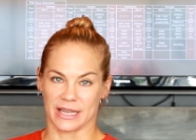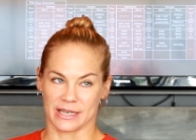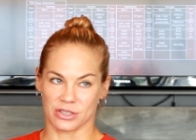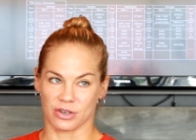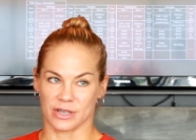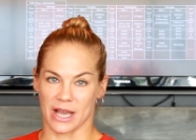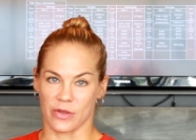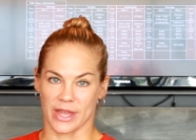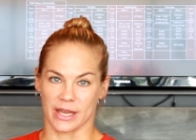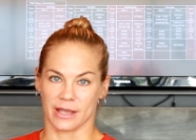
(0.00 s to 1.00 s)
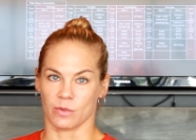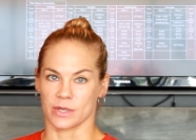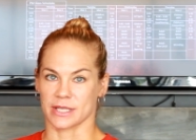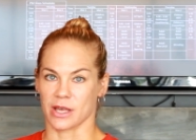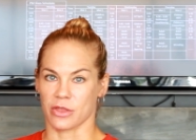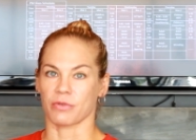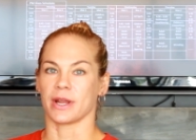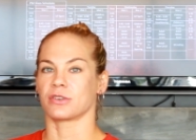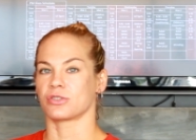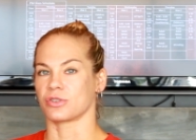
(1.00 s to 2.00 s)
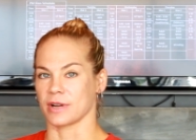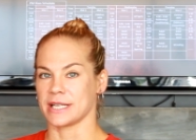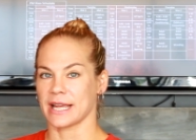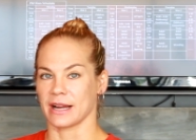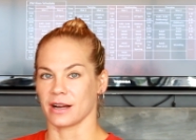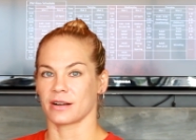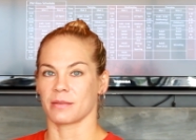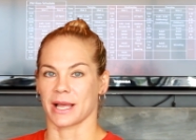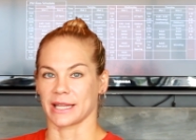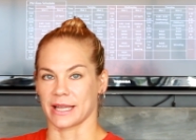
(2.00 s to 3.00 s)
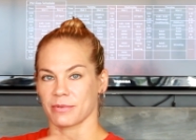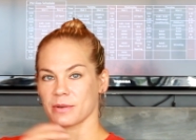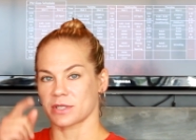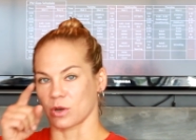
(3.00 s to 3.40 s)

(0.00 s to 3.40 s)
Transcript: and it turned out that it was a 300-degree tear in my labrum,